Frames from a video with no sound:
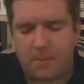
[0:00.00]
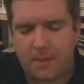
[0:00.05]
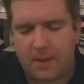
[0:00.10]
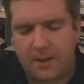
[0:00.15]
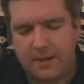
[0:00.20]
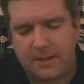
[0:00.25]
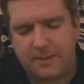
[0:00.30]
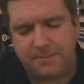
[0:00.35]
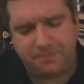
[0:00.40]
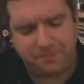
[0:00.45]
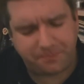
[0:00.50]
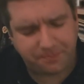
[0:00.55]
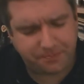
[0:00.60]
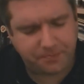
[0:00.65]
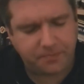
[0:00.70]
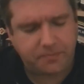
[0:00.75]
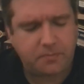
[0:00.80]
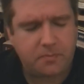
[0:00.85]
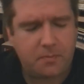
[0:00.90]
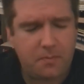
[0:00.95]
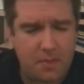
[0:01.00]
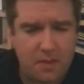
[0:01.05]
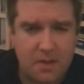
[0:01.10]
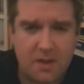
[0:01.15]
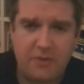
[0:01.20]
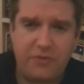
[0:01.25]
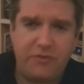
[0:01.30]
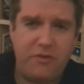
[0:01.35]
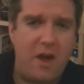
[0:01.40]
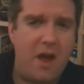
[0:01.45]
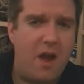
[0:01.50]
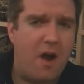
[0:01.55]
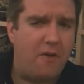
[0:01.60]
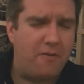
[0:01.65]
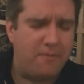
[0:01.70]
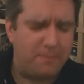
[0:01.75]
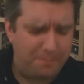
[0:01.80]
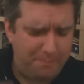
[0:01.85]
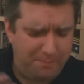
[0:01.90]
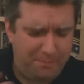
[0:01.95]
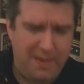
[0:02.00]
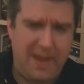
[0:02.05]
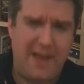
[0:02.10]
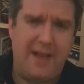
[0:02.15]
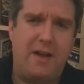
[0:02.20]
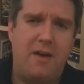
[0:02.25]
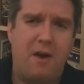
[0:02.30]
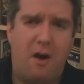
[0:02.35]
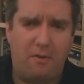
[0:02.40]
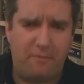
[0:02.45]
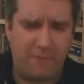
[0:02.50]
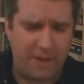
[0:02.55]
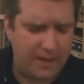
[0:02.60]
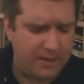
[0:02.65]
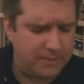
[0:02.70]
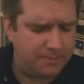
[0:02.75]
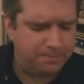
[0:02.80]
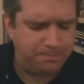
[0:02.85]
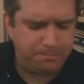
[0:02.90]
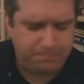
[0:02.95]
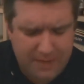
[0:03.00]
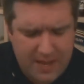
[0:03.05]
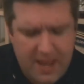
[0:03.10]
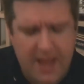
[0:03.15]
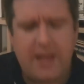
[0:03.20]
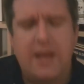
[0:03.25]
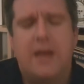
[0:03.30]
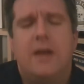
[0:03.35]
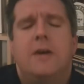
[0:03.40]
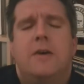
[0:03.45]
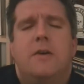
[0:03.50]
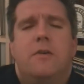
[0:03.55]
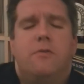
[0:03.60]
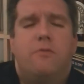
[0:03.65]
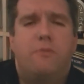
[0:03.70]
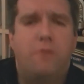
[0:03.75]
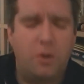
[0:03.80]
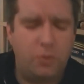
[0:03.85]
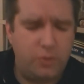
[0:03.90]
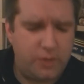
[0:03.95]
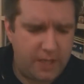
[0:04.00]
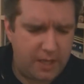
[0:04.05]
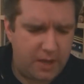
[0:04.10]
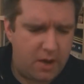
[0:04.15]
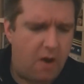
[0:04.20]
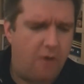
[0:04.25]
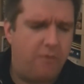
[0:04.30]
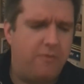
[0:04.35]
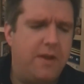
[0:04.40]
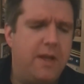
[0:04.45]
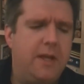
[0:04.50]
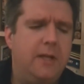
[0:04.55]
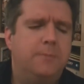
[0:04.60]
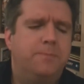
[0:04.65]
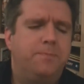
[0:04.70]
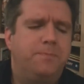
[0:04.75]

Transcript: Oh, straight off, big coffee, big roasty coffee,